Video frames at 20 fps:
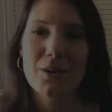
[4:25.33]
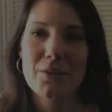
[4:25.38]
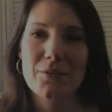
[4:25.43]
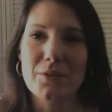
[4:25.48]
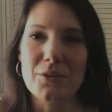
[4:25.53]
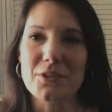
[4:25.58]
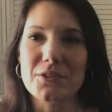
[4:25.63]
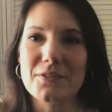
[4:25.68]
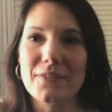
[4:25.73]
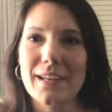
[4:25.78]

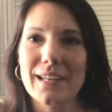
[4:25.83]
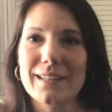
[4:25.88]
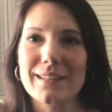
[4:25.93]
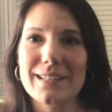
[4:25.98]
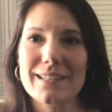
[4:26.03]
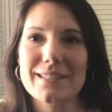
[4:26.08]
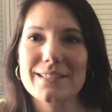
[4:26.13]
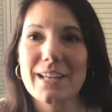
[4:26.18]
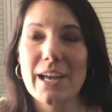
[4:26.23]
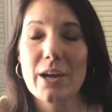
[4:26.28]
First
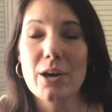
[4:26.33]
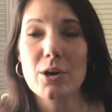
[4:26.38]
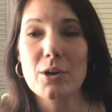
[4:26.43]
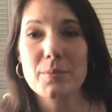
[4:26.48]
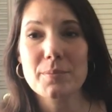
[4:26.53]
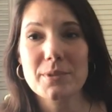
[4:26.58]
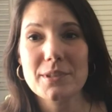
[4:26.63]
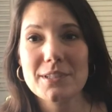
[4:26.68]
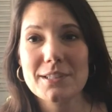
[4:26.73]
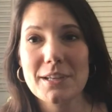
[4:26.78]
Violins, I
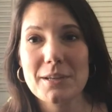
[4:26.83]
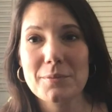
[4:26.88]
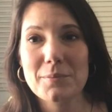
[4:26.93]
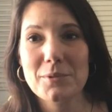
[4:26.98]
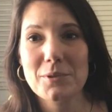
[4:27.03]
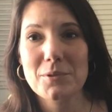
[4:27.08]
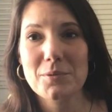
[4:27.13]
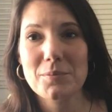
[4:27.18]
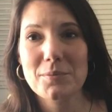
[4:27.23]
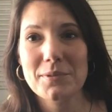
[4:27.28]
hope this helped
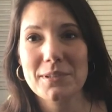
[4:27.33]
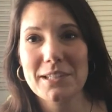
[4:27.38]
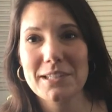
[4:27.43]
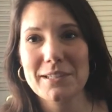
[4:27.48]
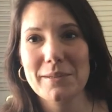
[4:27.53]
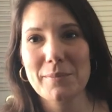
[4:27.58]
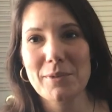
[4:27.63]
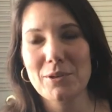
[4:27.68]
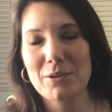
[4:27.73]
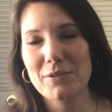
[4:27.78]
you. Please
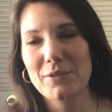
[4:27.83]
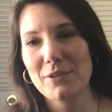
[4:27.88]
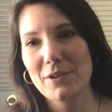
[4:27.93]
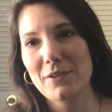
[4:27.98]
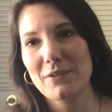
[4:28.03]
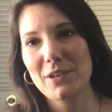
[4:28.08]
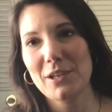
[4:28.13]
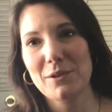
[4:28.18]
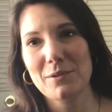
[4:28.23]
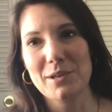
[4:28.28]
let me know if you
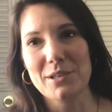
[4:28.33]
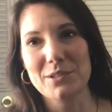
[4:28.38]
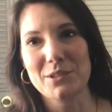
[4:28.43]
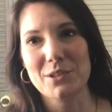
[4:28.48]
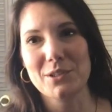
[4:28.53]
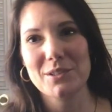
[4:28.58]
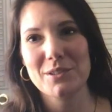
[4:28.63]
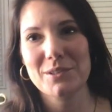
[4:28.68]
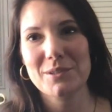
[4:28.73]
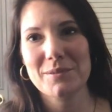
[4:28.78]
have any
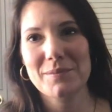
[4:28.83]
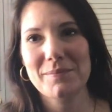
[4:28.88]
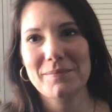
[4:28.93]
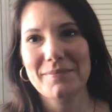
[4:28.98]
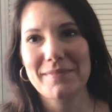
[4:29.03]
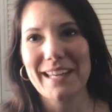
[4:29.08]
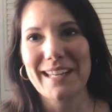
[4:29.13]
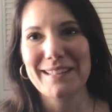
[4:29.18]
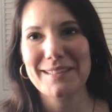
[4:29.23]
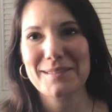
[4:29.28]
questions.
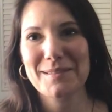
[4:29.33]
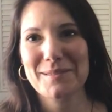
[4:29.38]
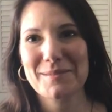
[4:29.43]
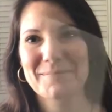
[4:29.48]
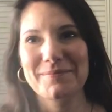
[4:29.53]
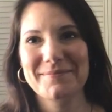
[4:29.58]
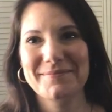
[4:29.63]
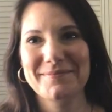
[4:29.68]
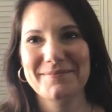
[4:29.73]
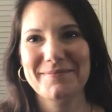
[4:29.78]
Thanks.
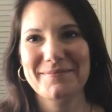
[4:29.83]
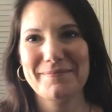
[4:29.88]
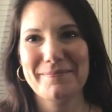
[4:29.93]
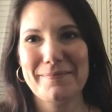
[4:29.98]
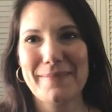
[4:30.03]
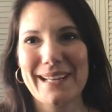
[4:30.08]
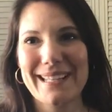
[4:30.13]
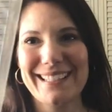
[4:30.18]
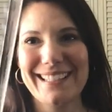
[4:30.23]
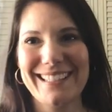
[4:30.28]
Bye.